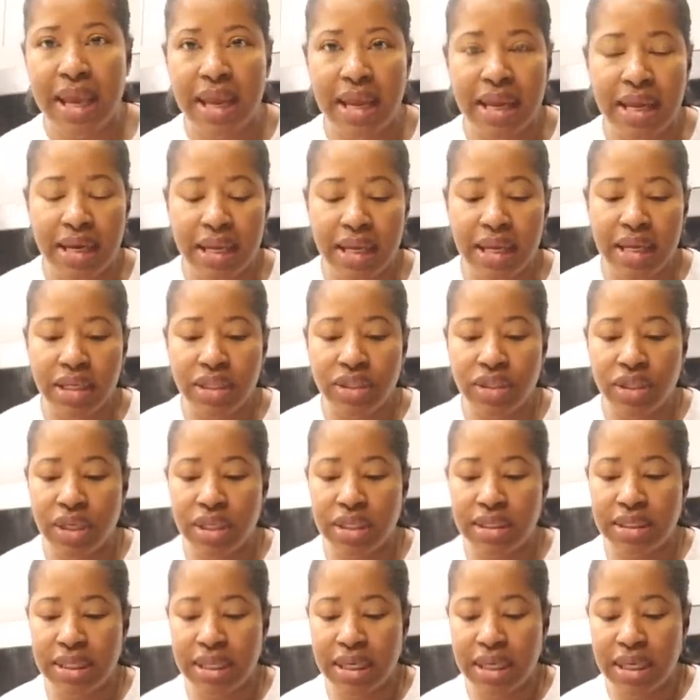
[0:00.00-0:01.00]
8 inch a
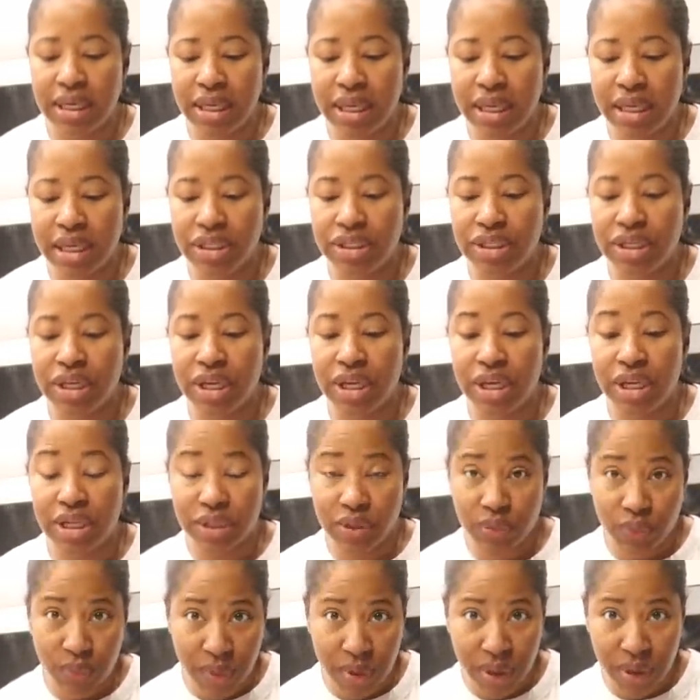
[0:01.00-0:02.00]
10 inch and a
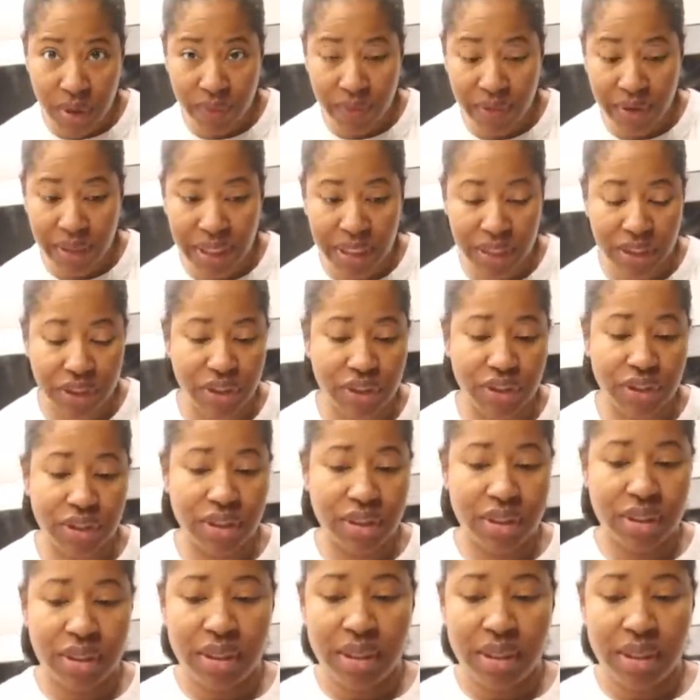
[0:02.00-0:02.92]
12 inch